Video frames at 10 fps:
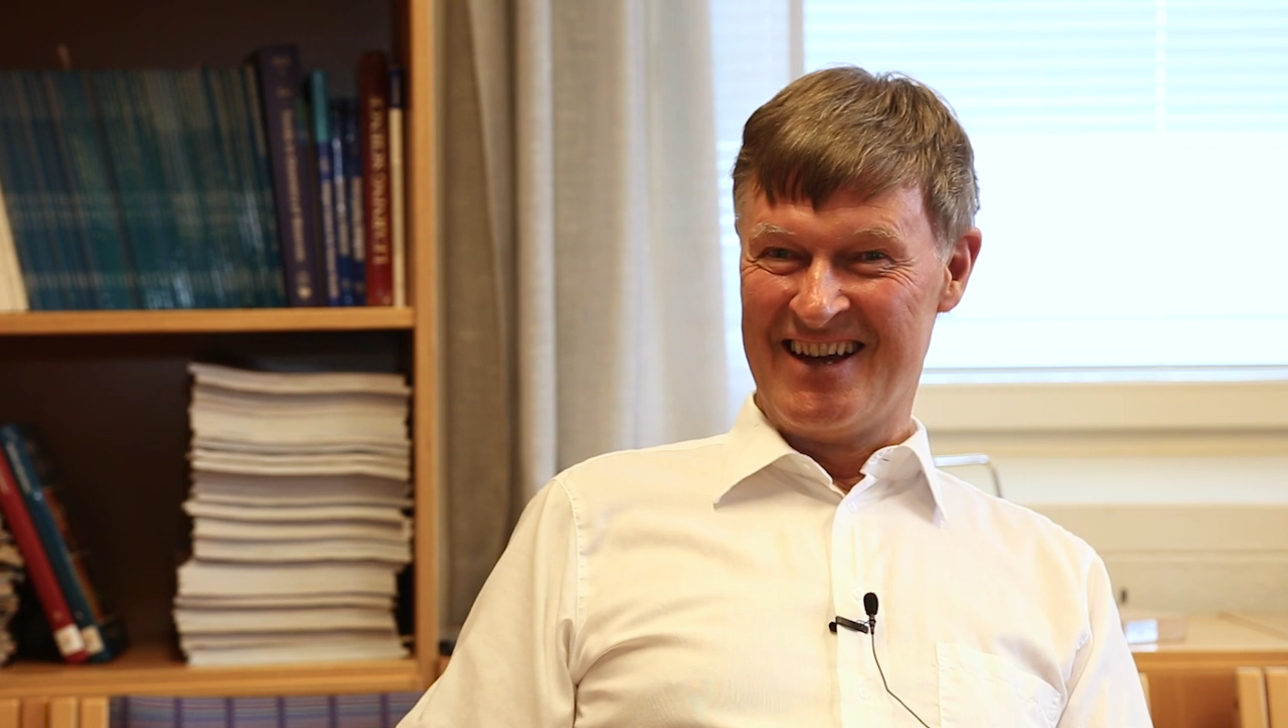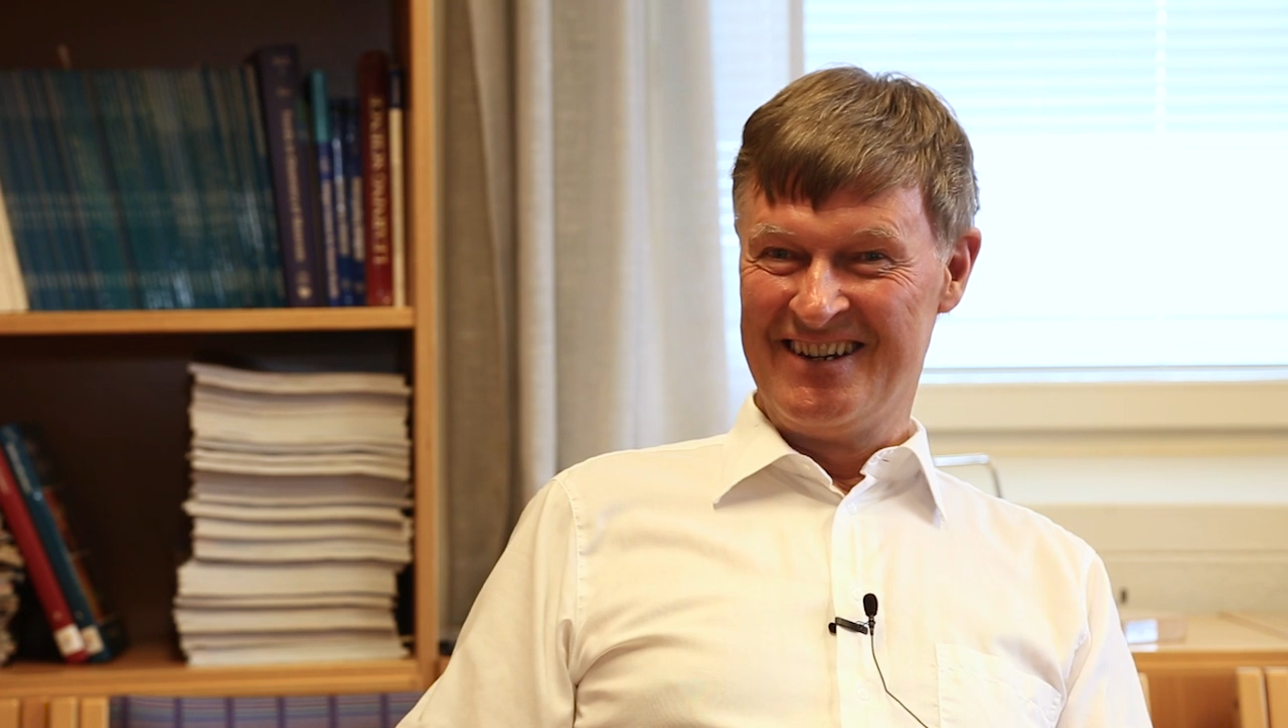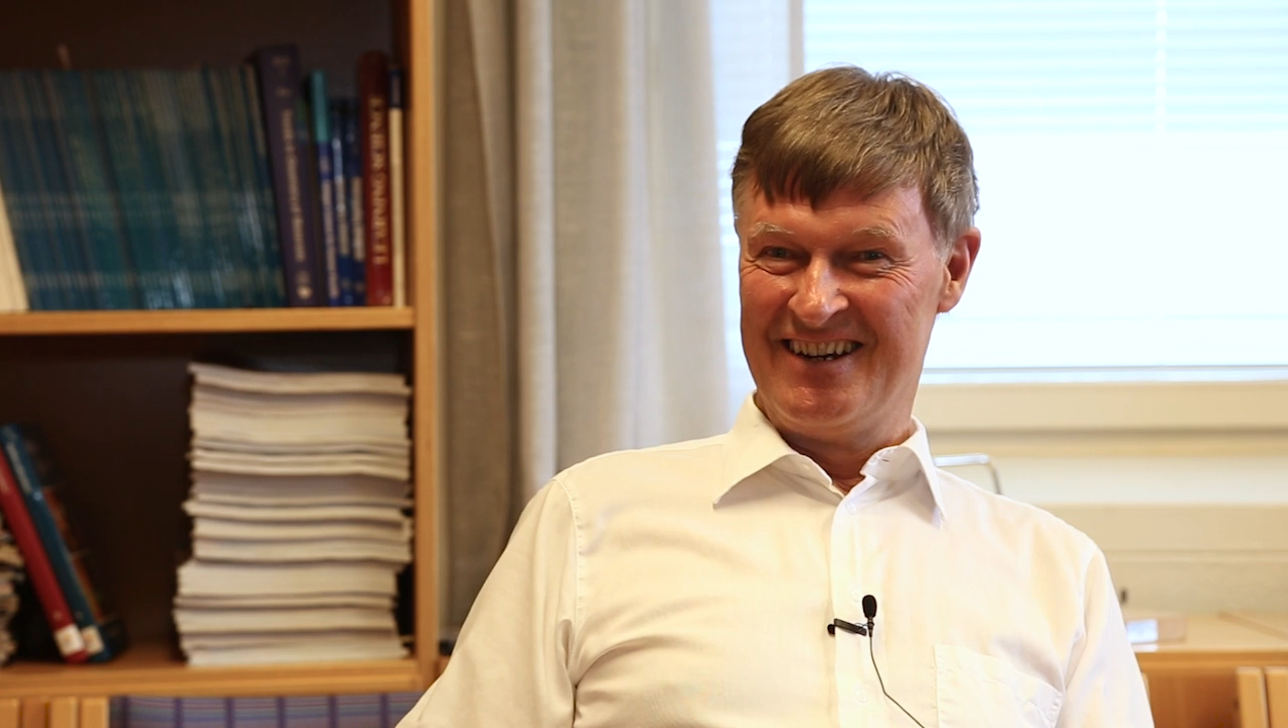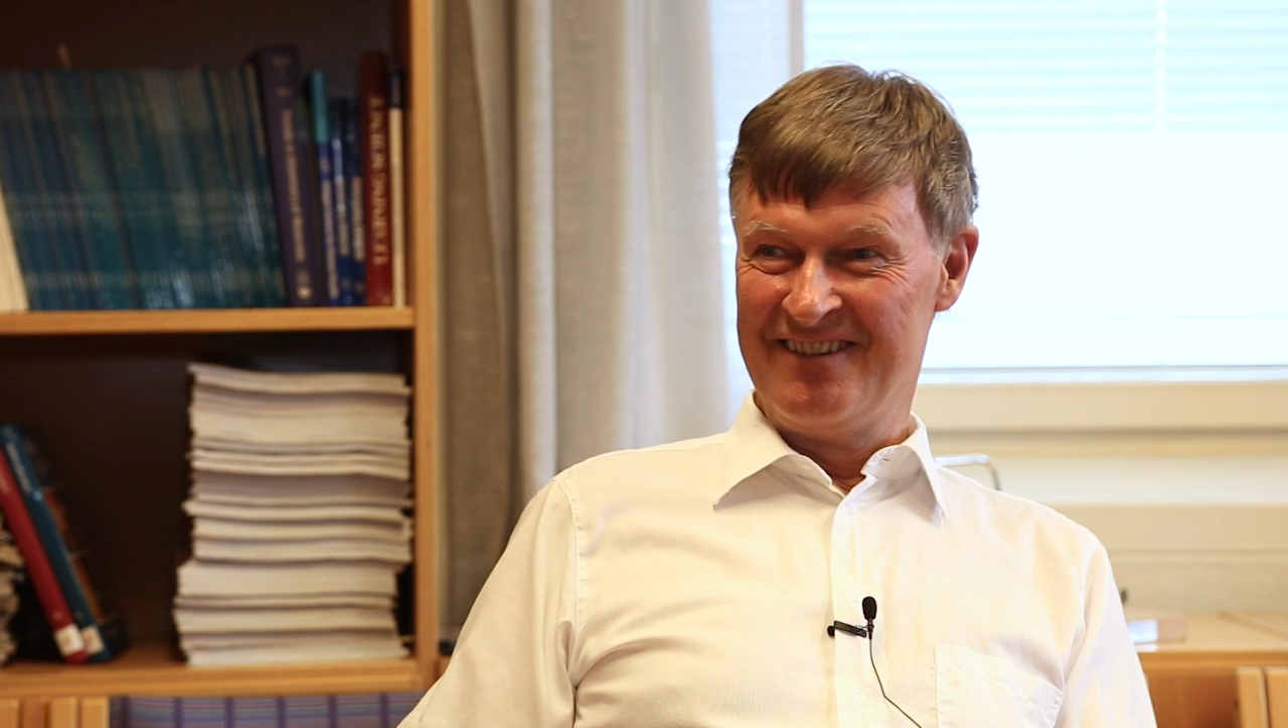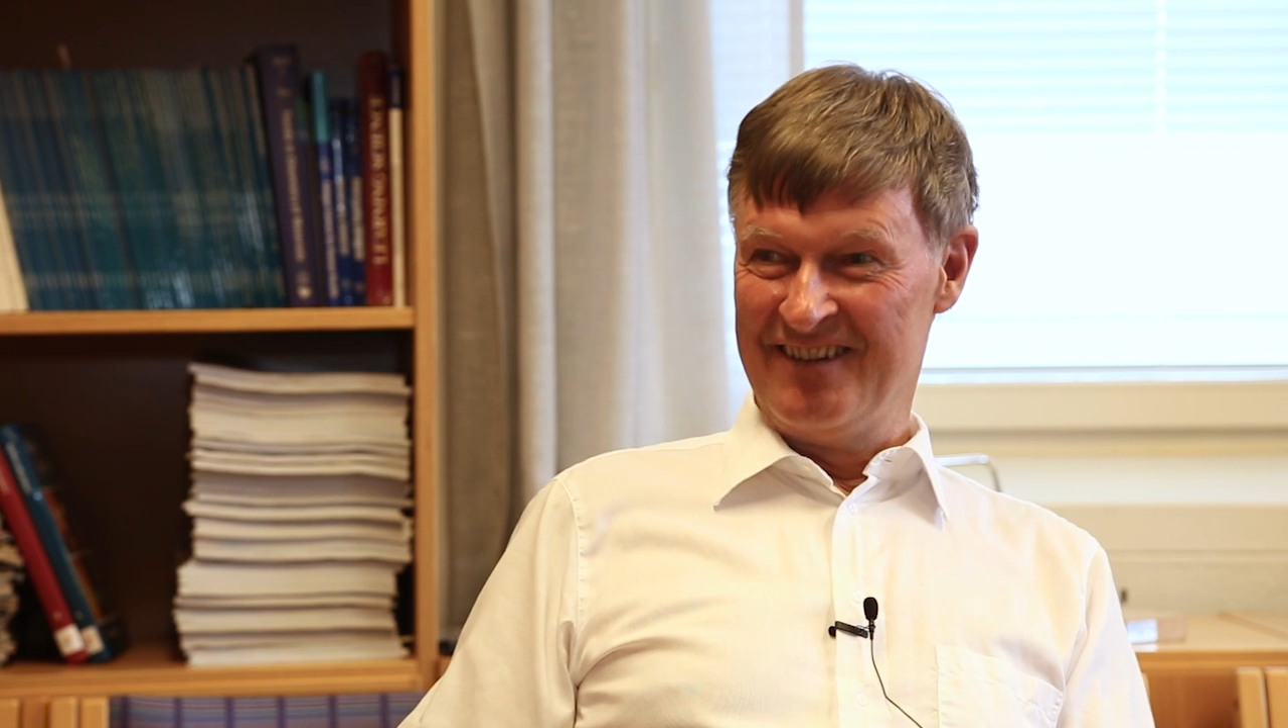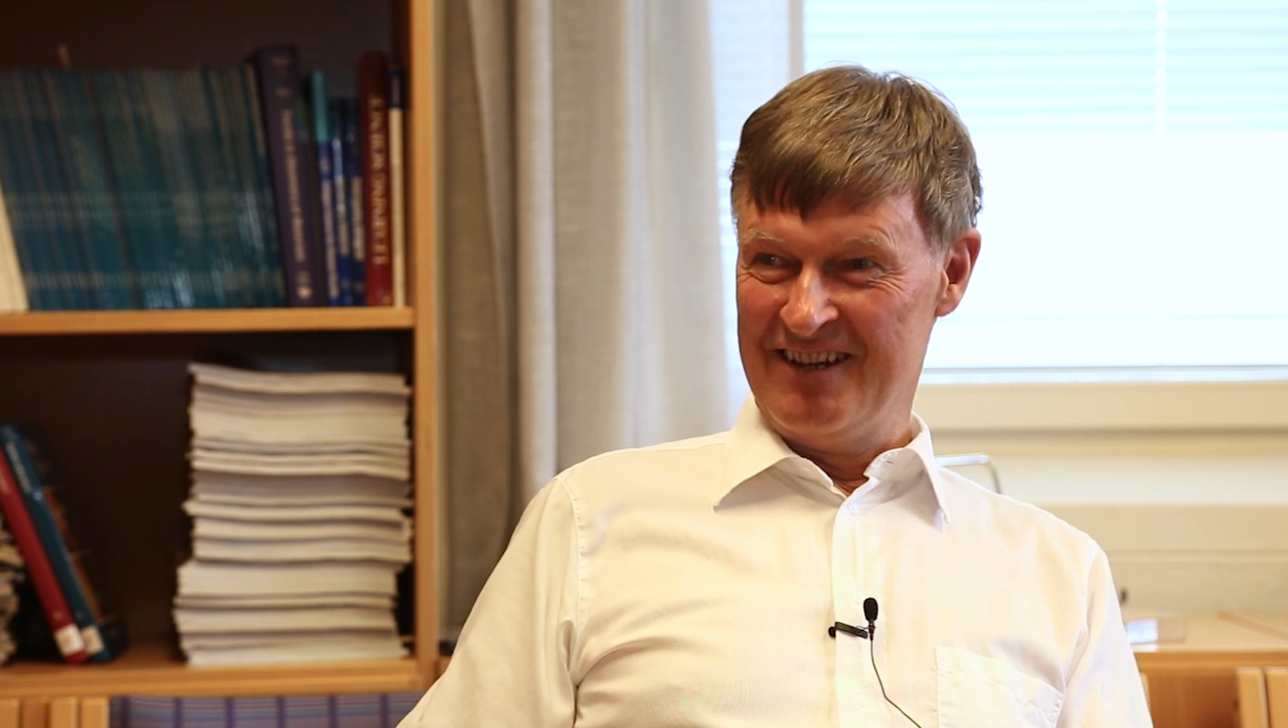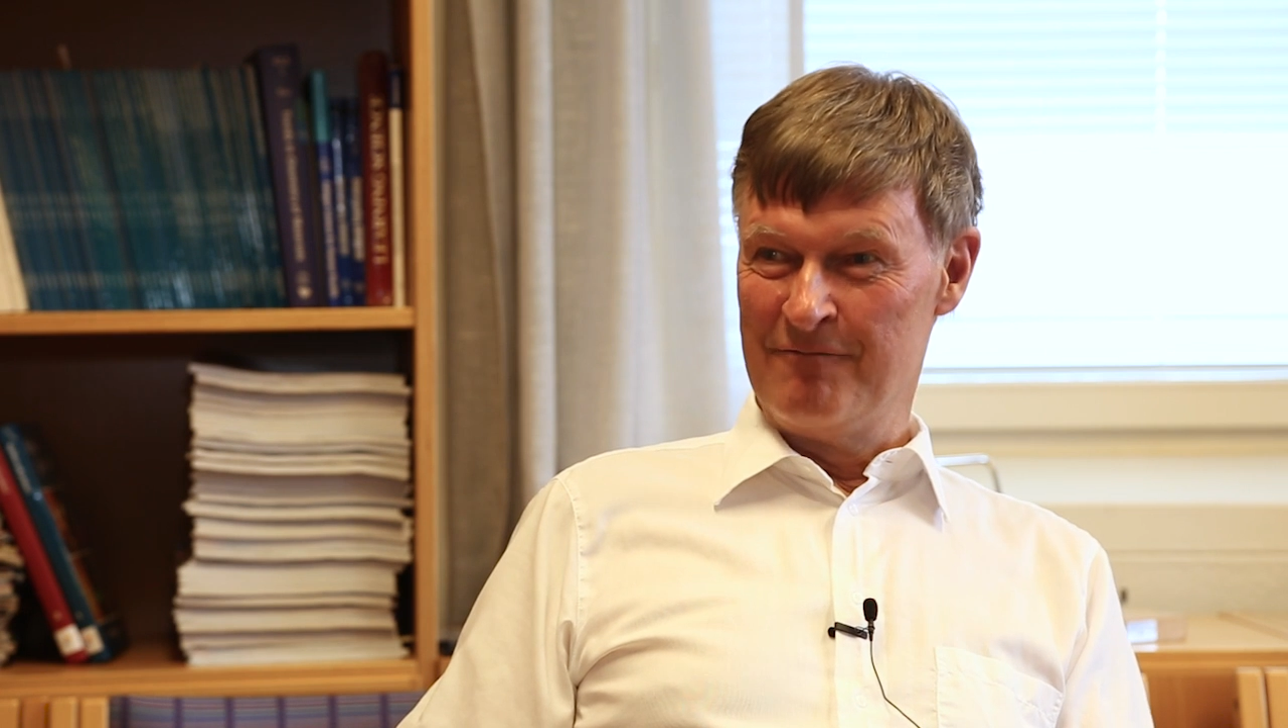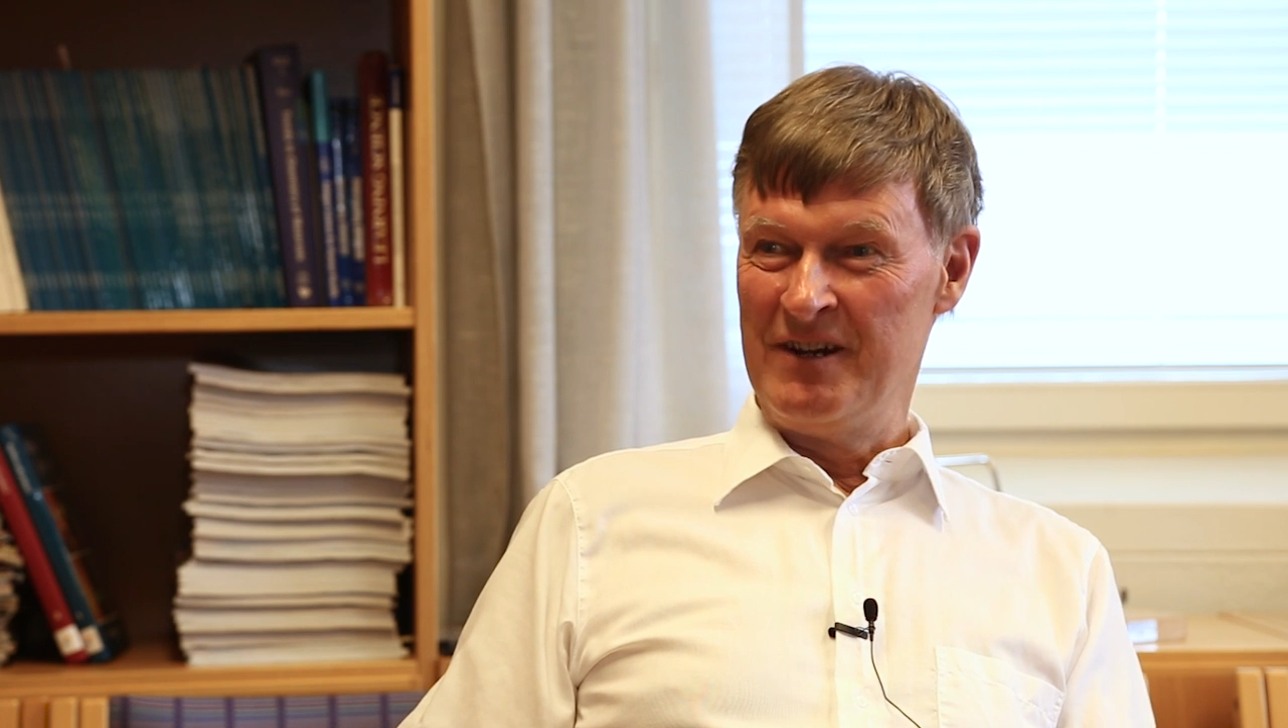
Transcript: and uh, the,